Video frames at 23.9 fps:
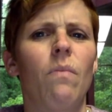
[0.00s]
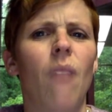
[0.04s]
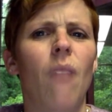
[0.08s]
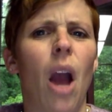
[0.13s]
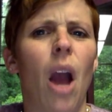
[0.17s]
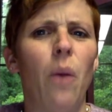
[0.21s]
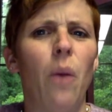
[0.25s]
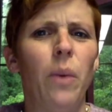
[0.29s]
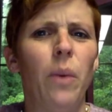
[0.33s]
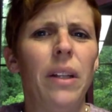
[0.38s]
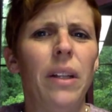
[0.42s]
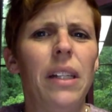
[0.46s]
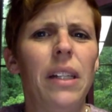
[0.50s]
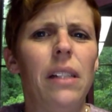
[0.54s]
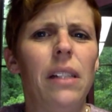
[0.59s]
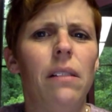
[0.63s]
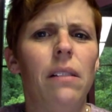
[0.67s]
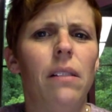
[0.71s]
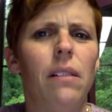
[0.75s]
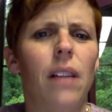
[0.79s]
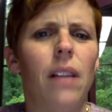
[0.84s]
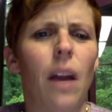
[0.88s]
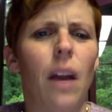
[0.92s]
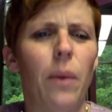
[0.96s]
I
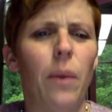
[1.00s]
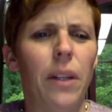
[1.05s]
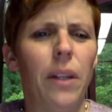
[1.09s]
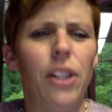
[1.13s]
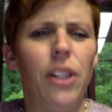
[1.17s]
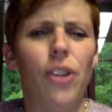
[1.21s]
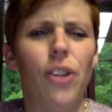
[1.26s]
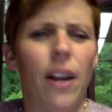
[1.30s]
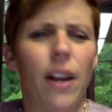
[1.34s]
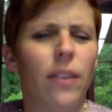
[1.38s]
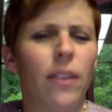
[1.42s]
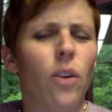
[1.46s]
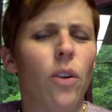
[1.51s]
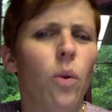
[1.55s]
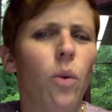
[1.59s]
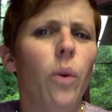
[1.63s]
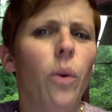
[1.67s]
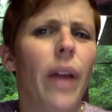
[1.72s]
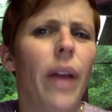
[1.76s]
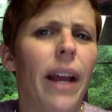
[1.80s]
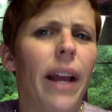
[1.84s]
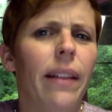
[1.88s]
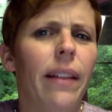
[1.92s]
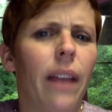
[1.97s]
really drank the
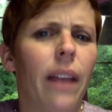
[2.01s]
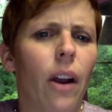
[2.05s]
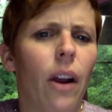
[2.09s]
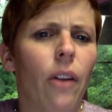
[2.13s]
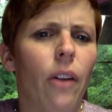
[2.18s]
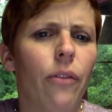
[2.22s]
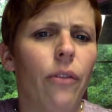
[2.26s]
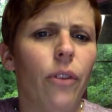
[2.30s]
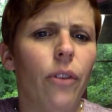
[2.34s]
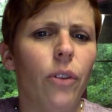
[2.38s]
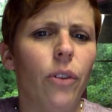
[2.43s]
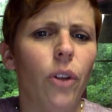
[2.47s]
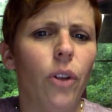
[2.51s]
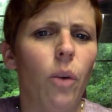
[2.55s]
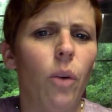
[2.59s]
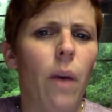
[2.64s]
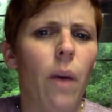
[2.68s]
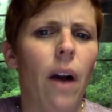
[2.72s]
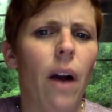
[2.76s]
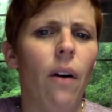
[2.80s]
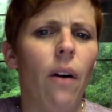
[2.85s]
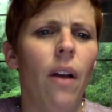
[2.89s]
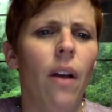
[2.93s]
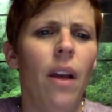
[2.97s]
Kool-Aid there for a little
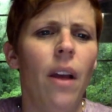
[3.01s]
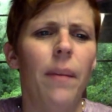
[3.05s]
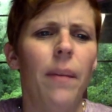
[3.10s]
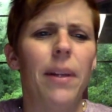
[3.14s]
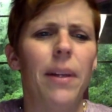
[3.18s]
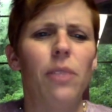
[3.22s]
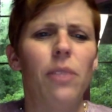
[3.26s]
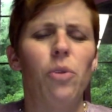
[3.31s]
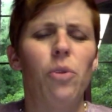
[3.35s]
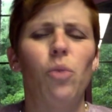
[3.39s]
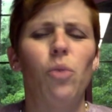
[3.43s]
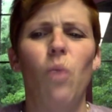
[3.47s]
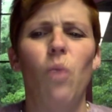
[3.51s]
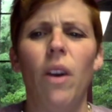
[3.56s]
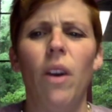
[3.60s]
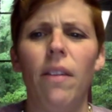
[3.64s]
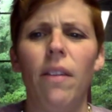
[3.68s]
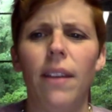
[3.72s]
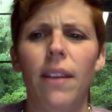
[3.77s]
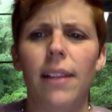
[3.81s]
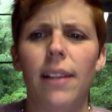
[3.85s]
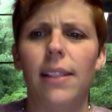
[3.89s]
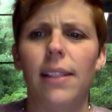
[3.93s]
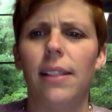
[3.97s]
while because it was one
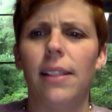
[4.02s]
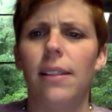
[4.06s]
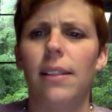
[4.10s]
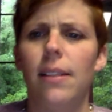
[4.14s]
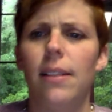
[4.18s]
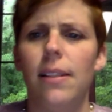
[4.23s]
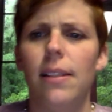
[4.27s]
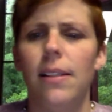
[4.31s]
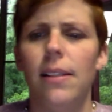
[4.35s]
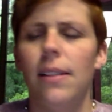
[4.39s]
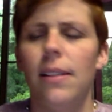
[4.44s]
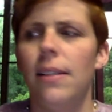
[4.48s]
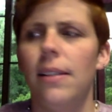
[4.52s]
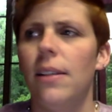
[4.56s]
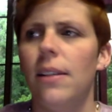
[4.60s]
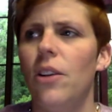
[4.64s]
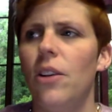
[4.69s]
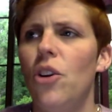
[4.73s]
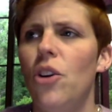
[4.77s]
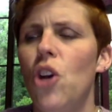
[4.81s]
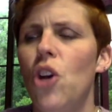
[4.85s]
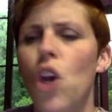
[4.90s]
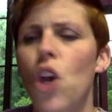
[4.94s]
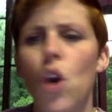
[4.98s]
of these
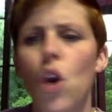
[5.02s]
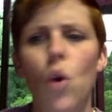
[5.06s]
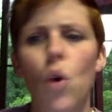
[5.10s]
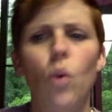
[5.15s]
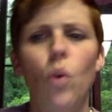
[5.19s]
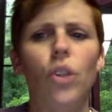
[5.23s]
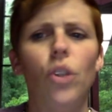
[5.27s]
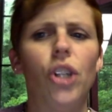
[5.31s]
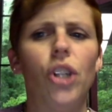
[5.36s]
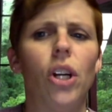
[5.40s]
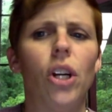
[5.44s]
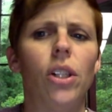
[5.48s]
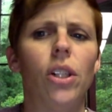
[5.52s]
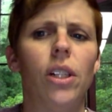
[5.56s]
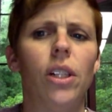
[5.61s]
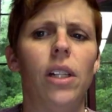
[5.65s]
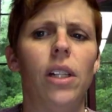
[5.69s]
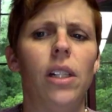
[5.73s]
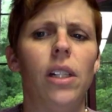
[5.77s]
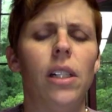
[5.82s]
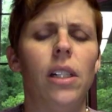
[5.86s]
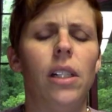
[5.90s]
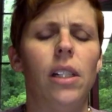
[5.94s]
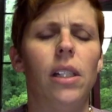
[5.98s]
new
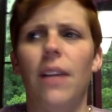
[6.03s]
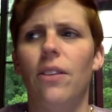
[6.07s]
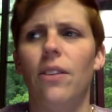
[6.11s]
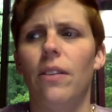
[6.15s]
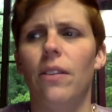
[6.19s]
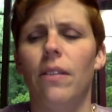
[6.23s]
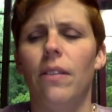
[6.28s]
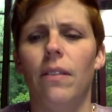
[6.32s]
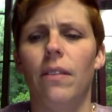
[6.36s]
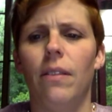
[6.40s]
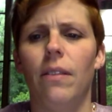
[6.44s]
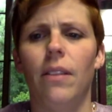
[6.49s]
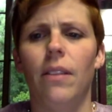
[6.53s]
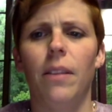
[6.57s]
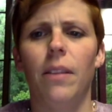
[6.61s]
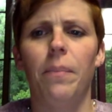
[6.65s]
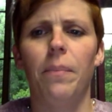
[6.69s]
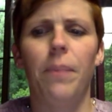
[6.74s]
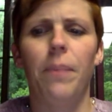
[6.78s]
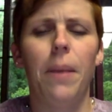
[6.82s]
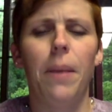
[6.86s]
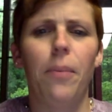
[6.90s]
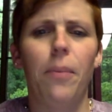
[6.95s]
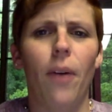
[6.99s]
churches. The
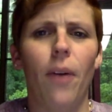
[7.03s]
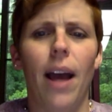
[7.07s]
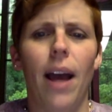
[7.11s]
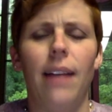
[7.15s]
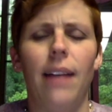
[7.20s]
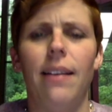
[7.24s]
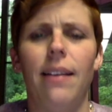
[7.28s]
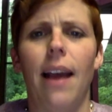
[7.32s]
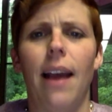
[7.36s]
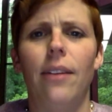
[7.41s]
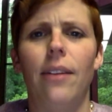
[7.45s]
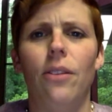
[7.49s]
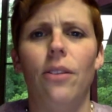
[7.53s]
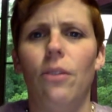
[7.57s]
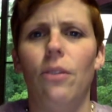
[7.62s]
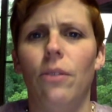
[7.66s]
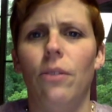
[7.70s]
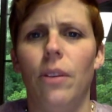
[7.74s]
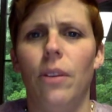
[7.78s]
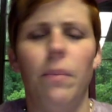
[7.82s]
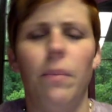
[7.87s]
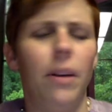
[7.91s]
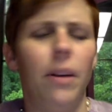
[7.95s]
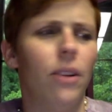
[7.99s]
people had
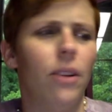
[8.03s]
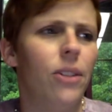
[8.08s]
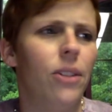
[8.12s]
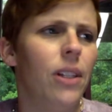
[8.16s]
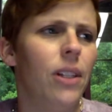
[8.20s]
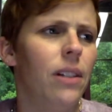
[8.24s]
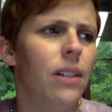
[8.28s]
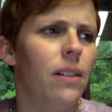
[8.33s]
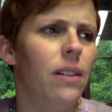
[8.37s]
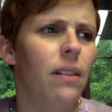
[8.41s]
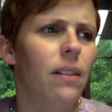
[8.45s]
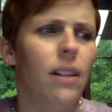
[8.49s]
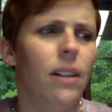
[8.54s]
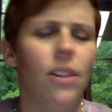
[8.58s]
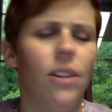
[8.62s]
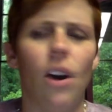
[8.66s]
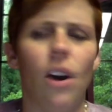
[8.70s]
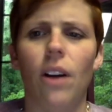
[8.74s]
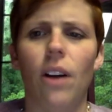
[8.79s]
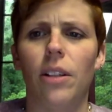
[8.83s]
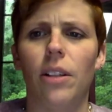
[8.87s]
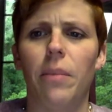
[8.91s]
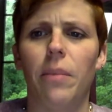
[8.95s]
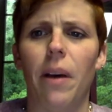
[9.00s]
tattoos and piercings, and they
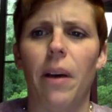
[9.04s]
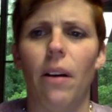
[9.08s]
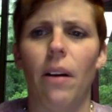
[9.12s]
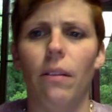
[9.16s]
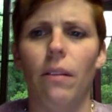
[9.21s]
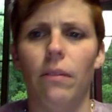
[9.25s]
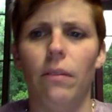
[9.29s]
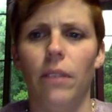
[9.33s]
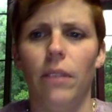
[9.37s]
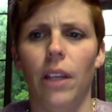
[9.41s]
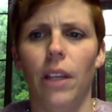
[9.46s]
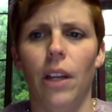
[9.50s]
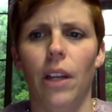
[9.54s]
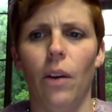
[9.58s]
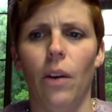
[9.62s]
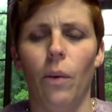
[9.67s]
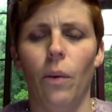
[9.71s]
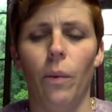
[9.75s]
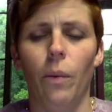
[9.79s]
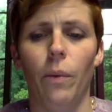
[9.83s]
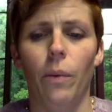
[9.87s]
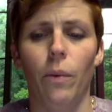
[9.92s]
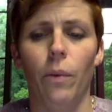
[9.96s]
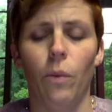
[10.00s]
talked about, you
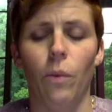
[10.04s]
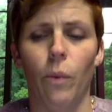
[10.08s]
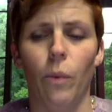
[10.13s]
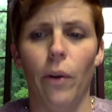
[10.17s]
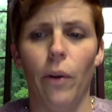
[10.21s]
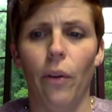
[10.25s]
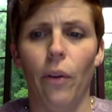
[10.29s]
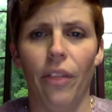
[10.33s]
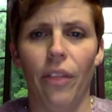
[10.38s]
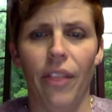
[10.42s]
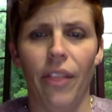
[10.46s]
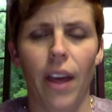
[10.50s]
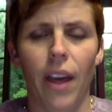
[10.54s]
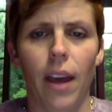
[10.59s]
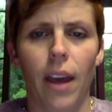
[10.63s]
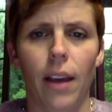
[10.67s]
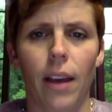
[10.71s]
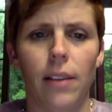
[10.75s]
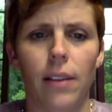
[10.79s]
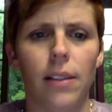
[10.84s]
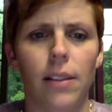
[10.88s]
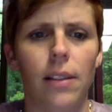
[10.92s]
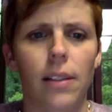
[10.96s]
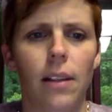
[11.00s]
know, real
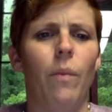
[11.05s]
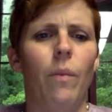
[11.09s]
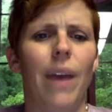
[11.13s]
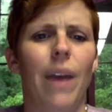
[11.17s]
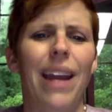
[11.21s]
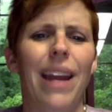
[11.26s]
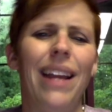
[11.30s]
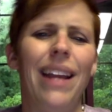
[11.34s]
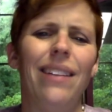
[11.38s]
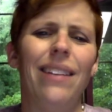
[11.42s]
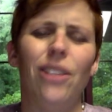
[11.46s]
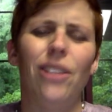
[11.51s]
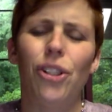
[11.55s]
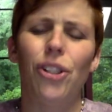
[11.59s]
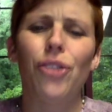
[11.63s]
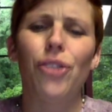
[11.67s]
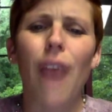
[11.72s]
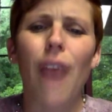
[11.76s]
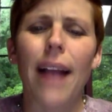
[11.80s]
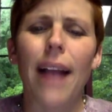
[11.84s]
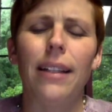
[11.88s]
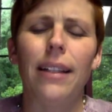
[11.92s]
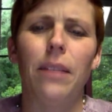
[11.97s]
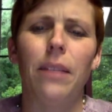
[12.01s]
things. And it
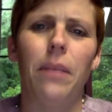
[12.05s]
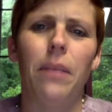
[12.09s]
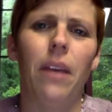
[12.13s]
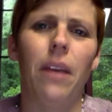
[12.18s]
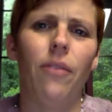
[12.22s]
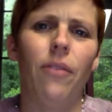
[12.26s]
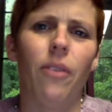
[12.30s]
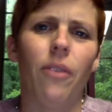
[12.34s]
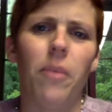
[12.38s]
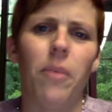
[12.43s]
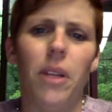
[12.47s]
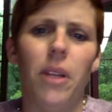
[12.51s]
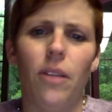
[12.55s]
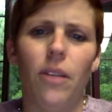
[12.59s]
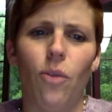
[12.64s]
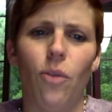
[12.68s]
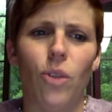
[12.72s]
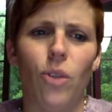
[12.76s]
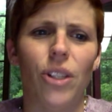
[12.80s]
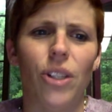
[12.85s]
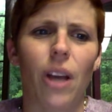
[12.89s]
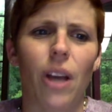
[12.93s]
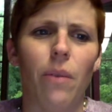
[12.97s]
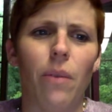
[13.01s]
distracted me from the
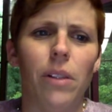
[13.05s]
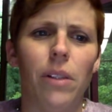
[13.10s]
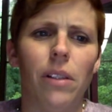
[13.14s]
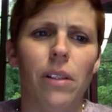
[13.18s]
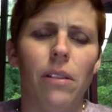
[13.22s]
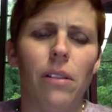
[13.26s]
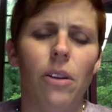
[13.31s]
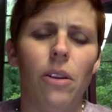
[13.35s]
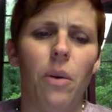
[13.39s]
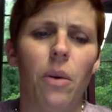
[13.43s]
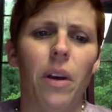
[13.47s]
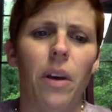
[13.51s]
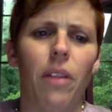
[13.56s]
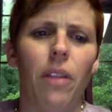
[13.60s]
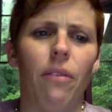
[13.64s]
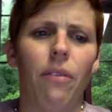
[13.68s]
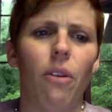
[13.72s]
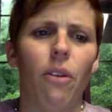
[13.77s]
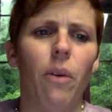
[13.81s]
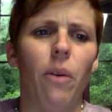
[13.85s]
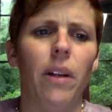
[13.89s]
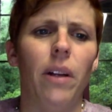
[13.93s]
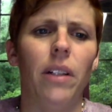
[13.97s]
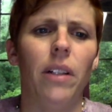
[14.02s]
divorce I was going
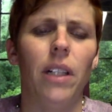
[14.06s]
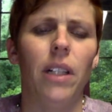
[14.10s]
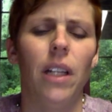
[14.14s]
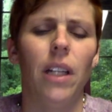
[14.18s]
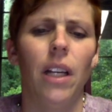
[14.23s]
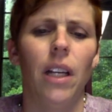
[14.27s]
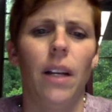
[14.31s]
through, and